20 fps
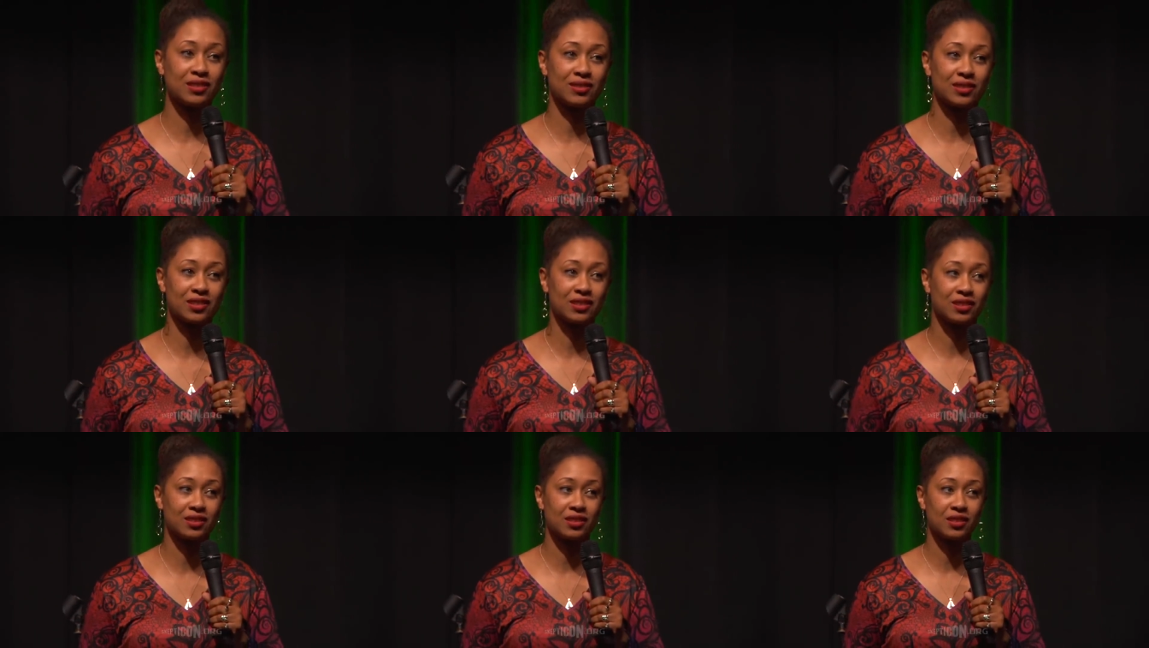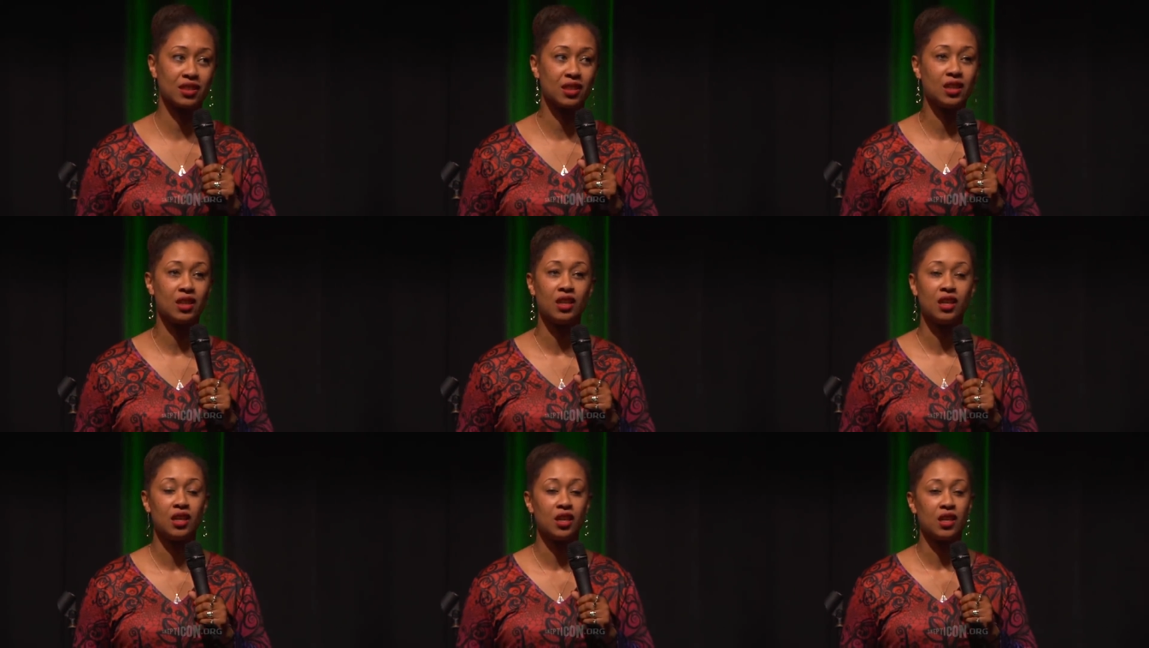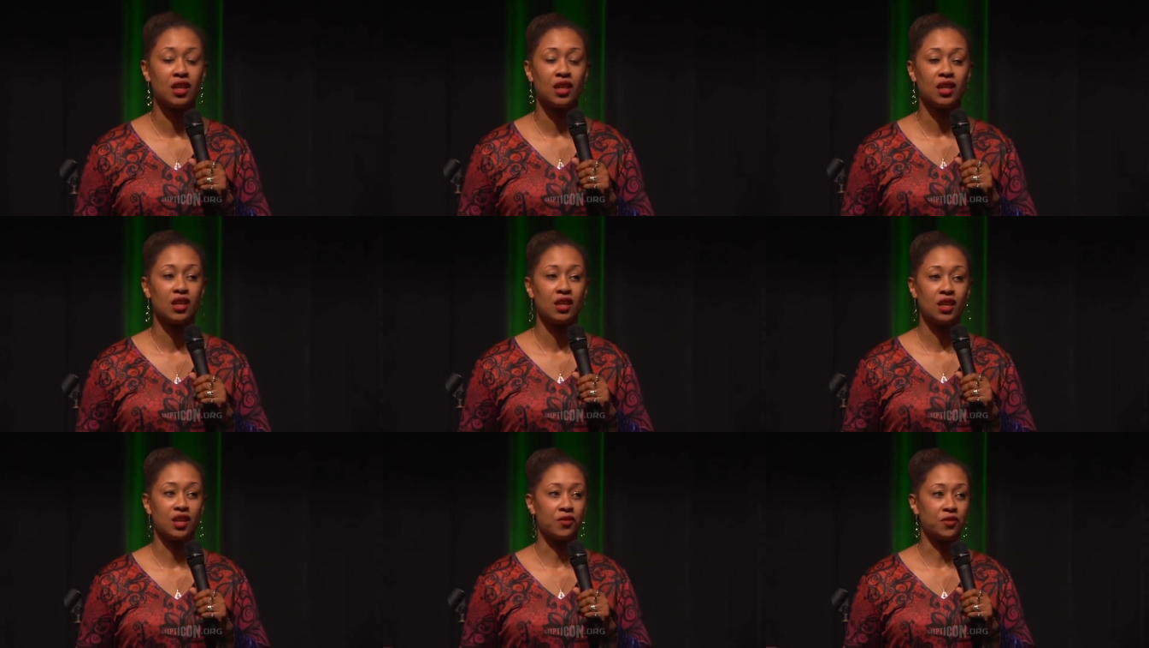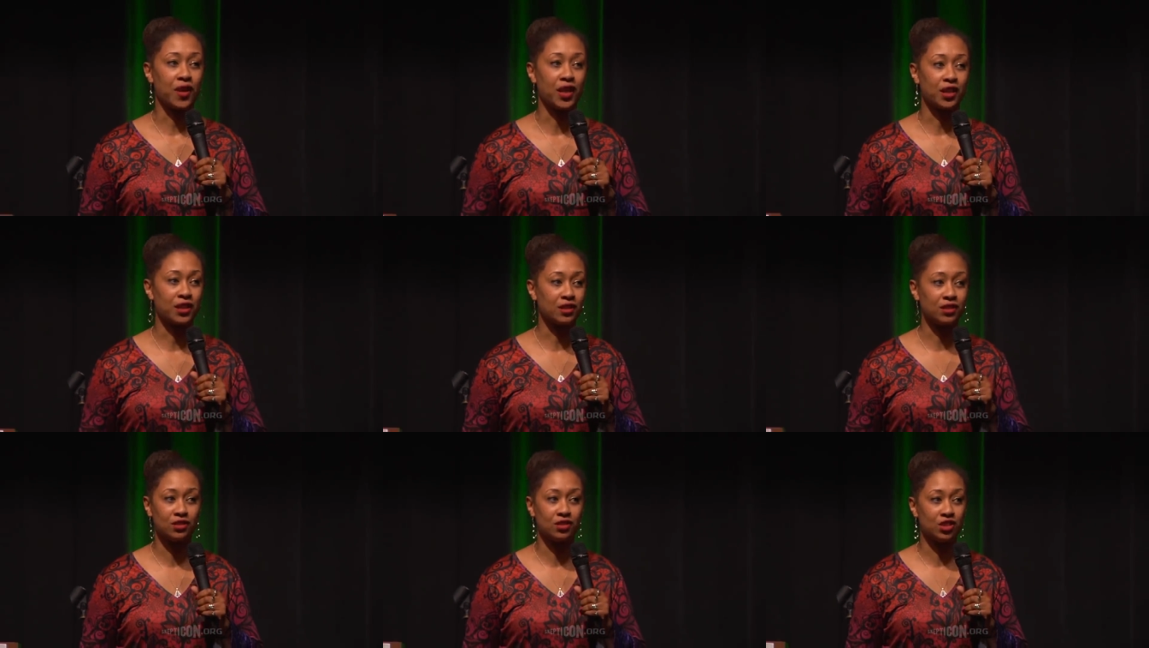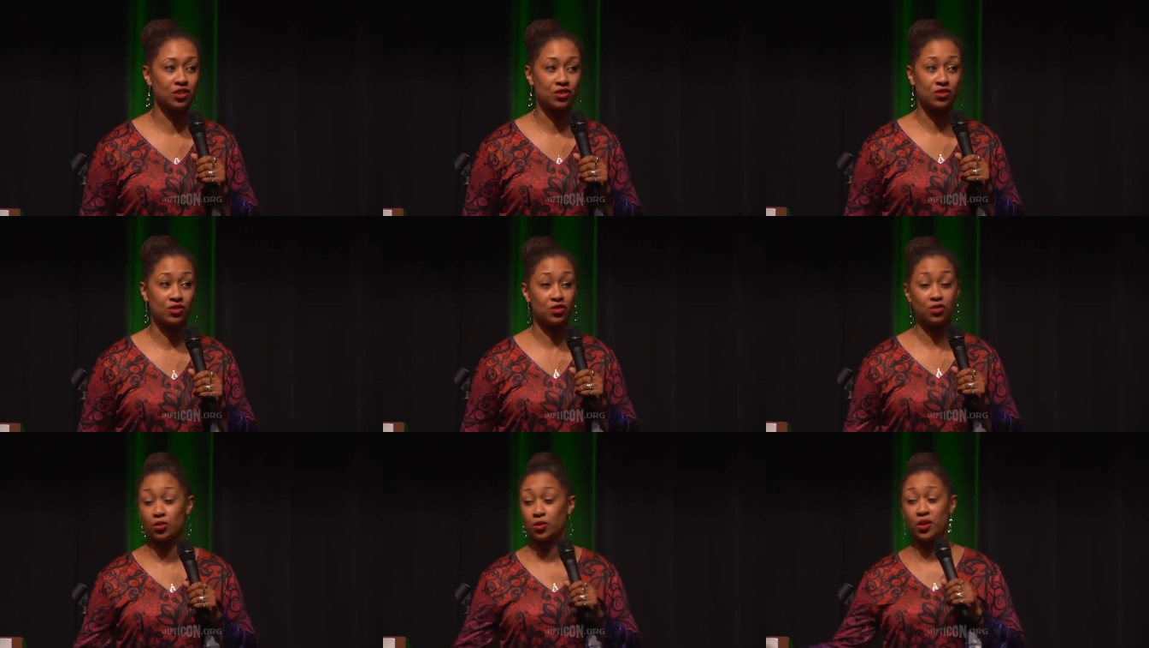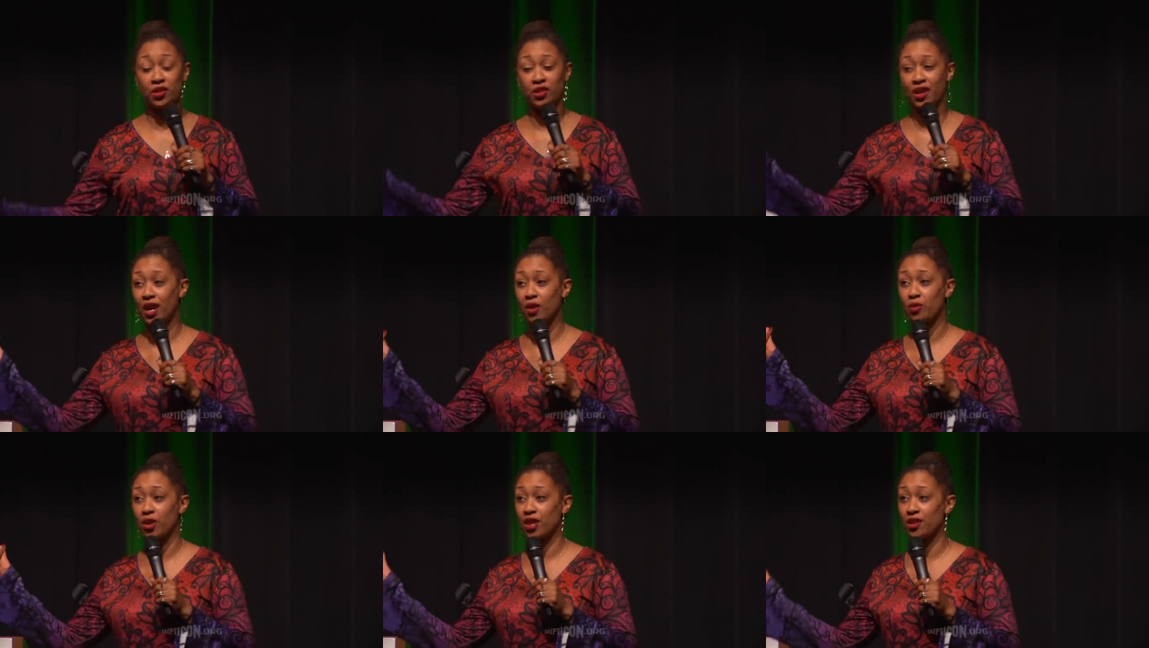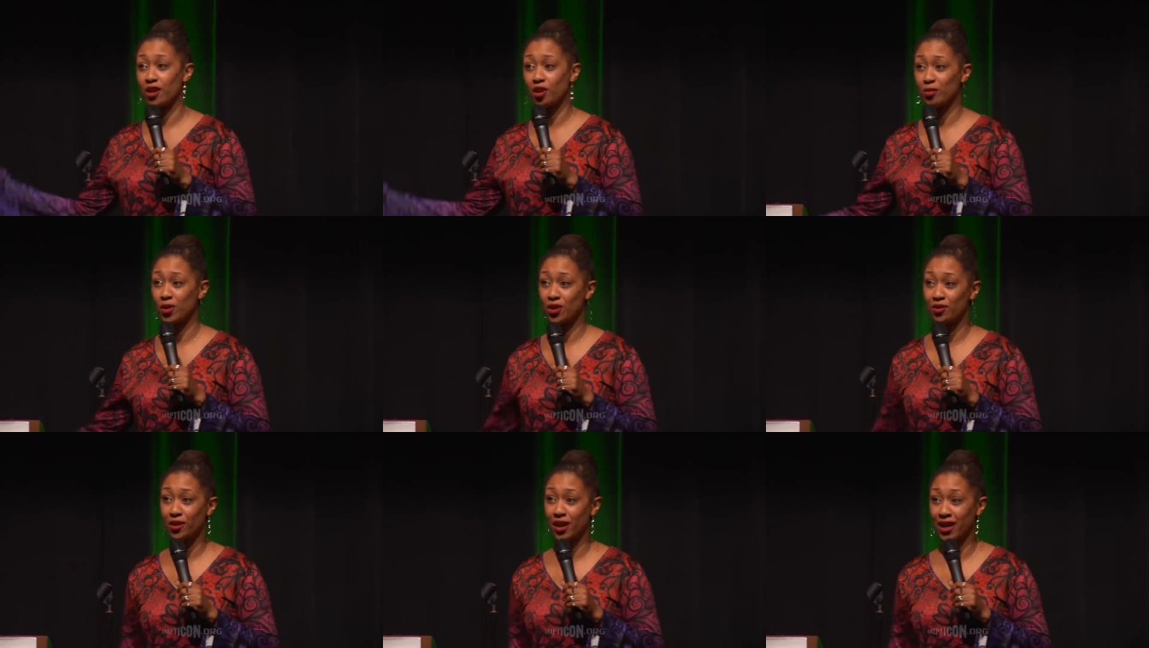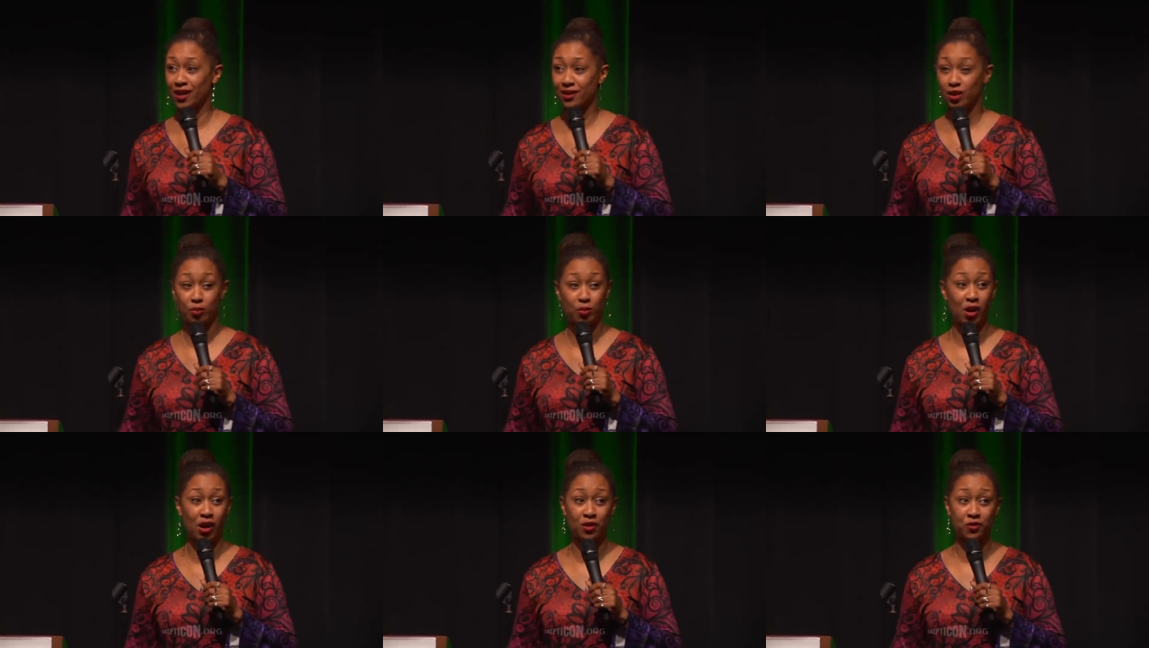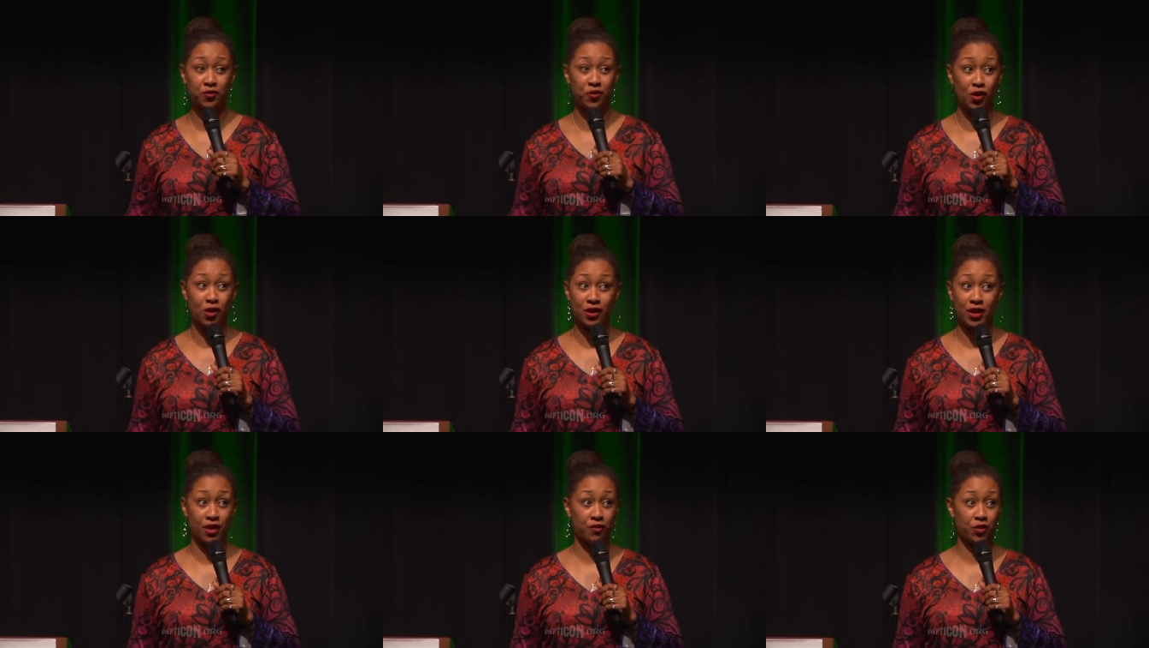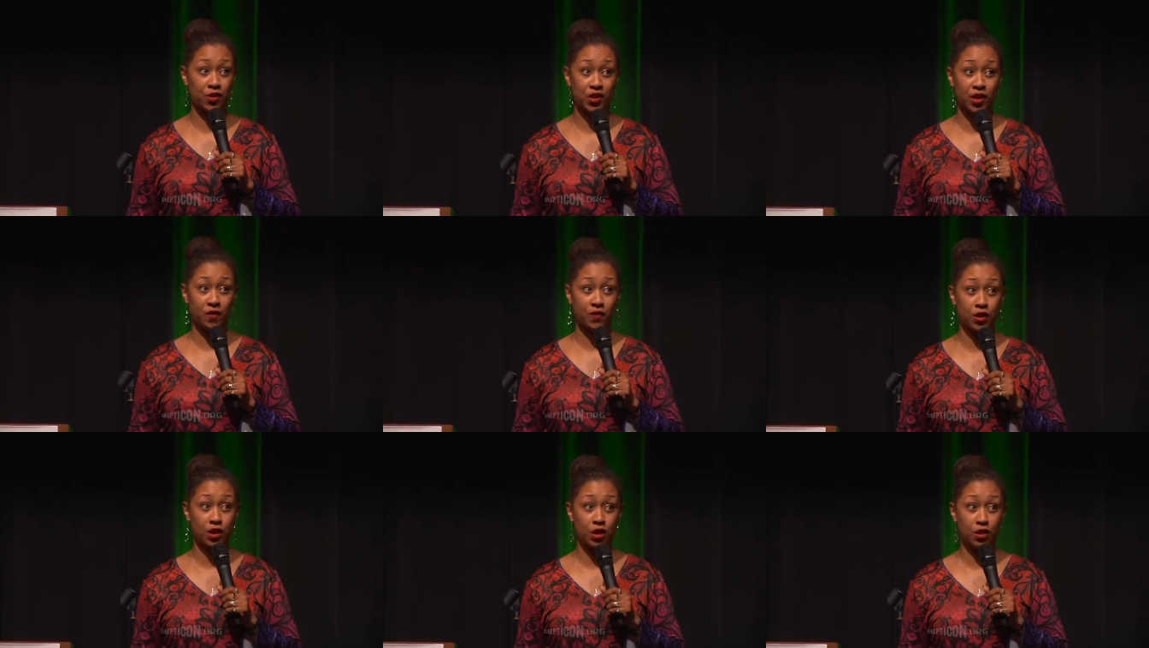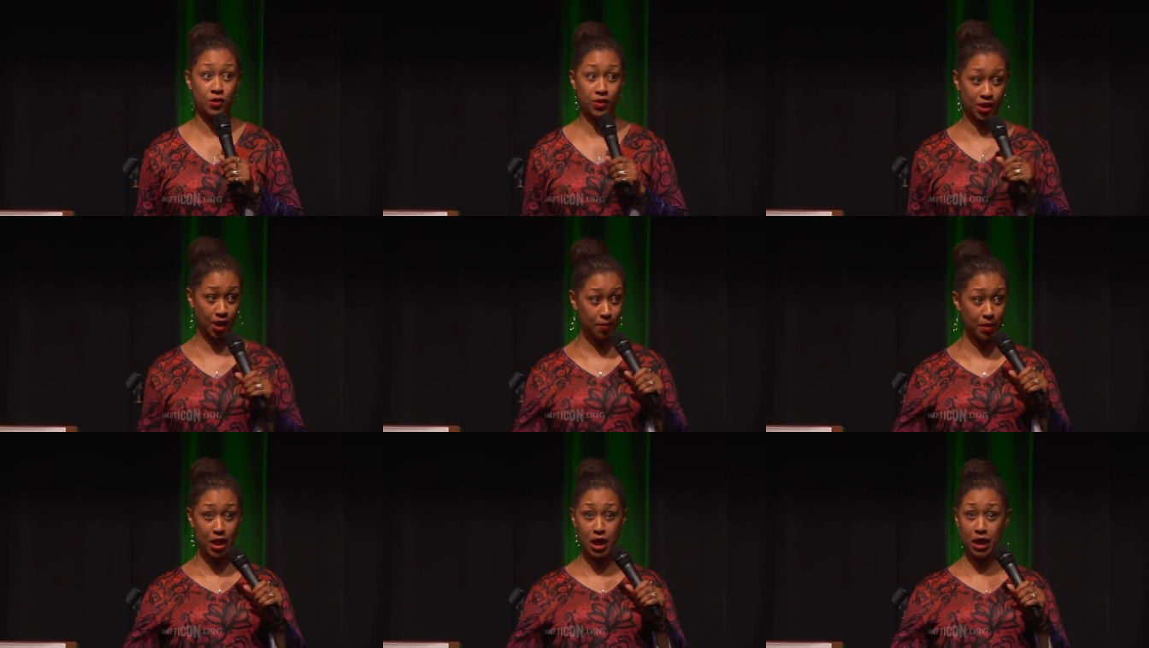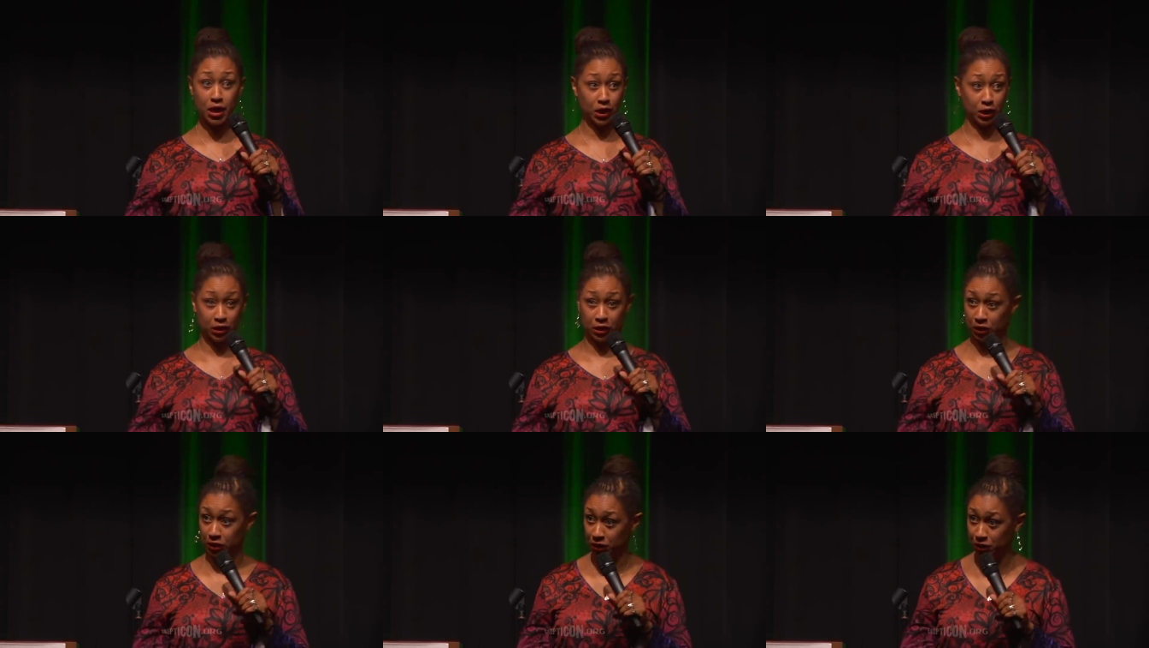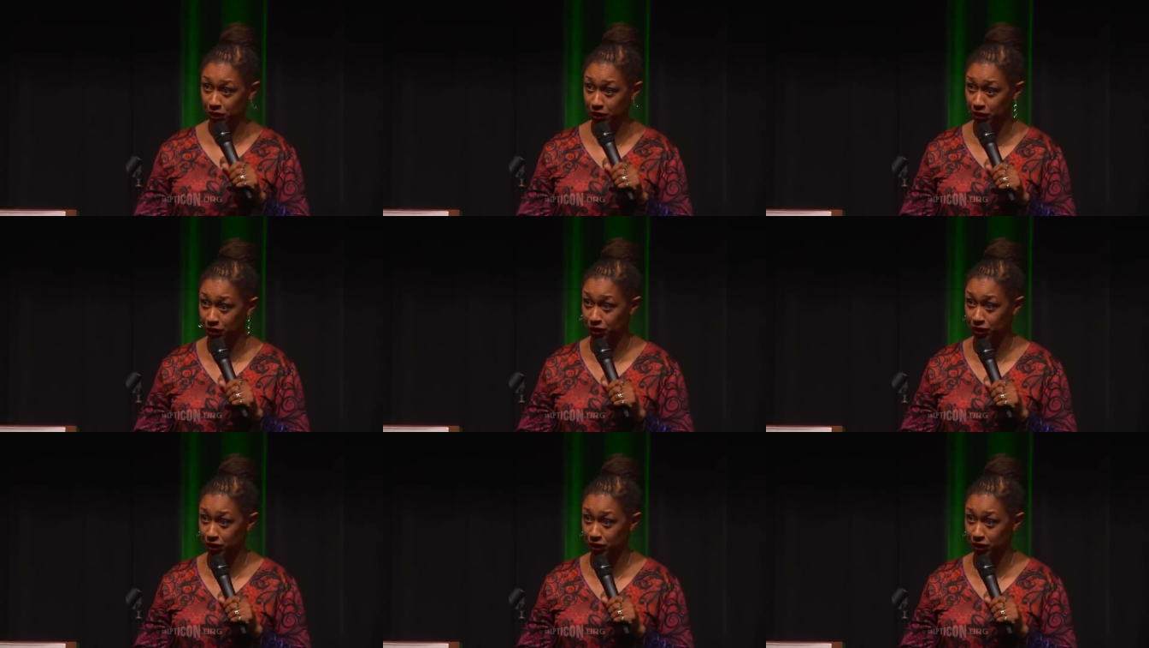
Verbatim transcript: Just, if I could just do it that way, that'd be great. The pon farr every seven years, I'm in.